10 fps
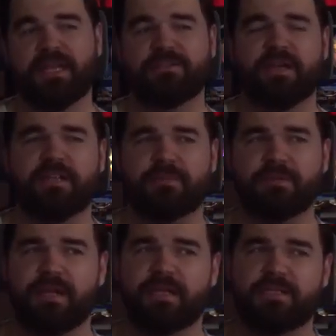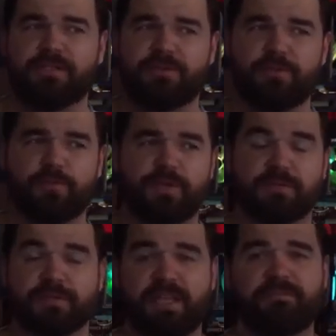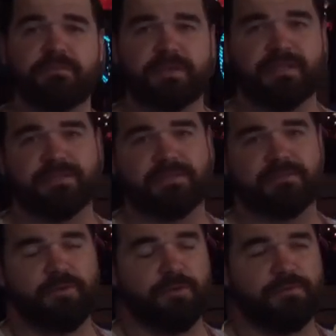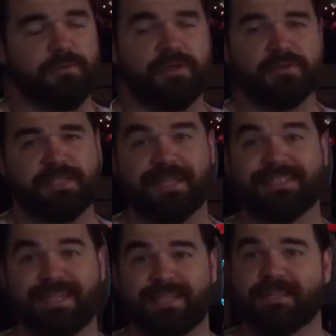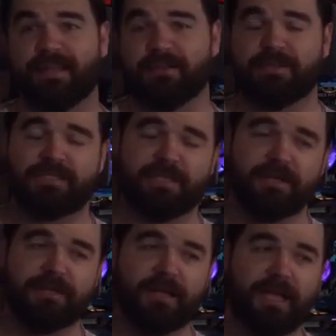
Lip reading: then I tried to update it to Windows 11 because support for Windows 10 is ending later this year.